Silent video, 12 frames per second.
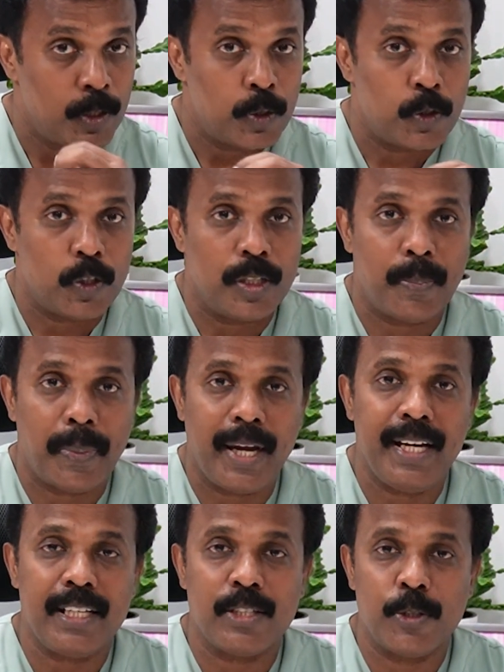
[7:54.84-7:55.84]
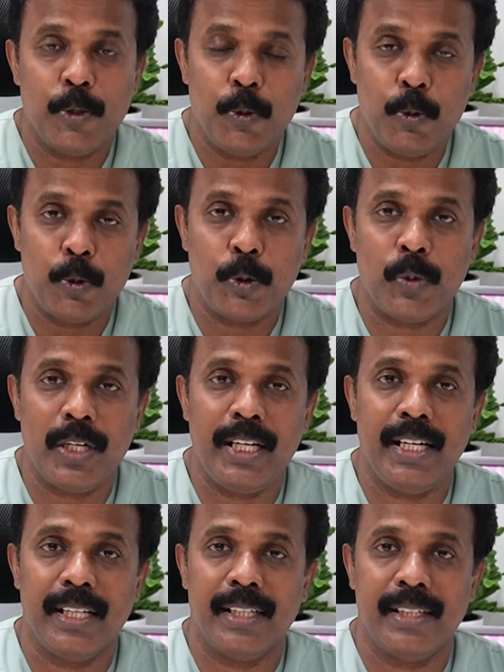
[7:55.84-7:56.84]
So the pain is
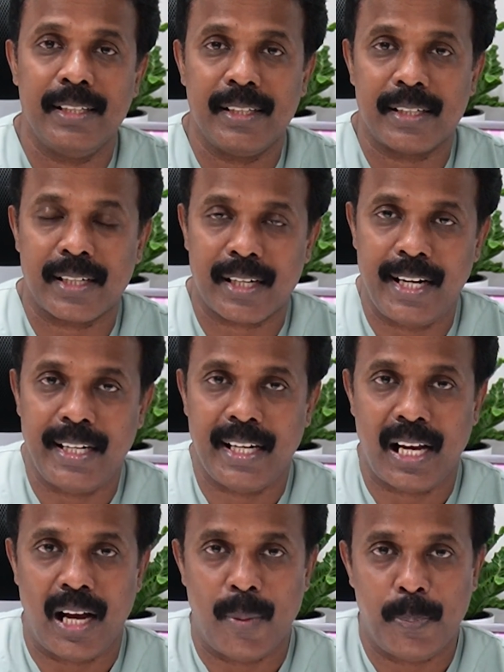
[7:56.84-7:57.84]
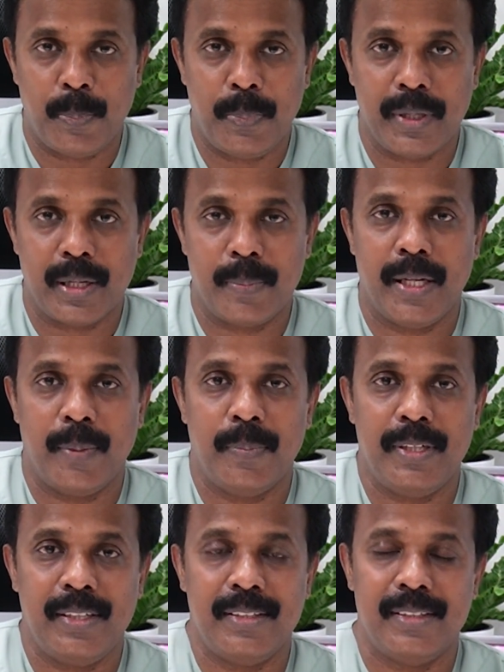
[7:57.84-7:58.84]
usually in the right upper
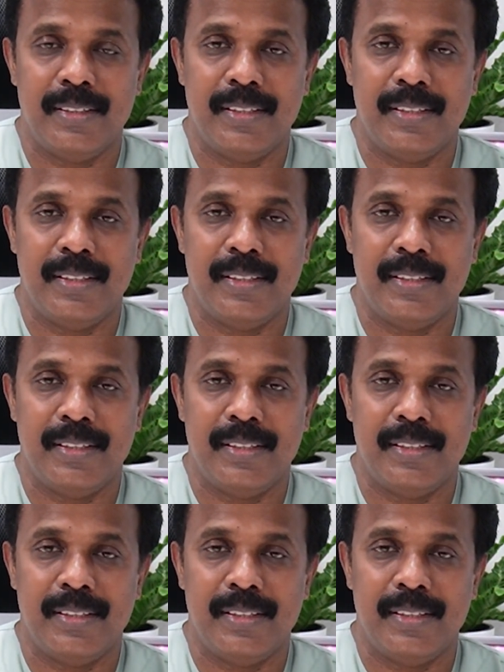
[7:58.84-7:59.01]
abdomen,